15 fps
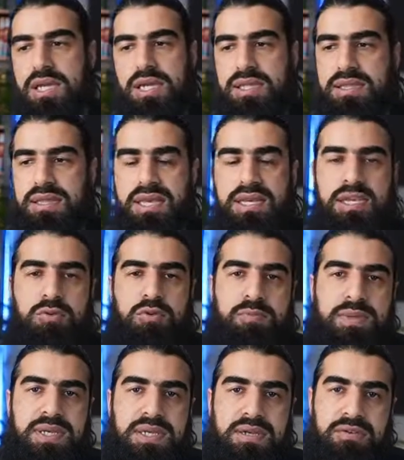then it would
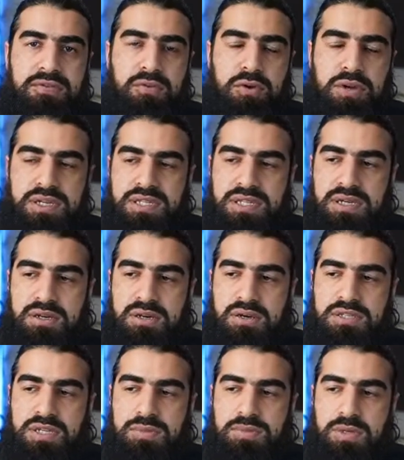be fall under the
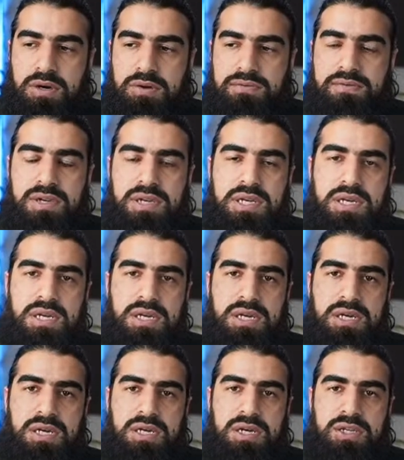concept of
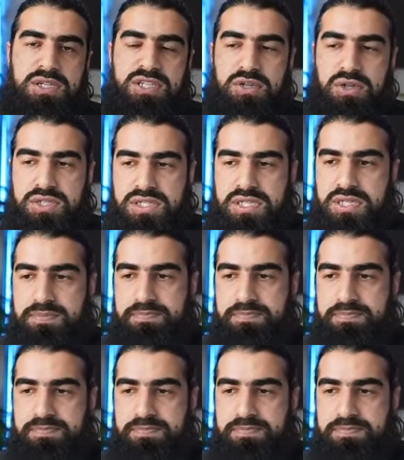uh, dishonesty.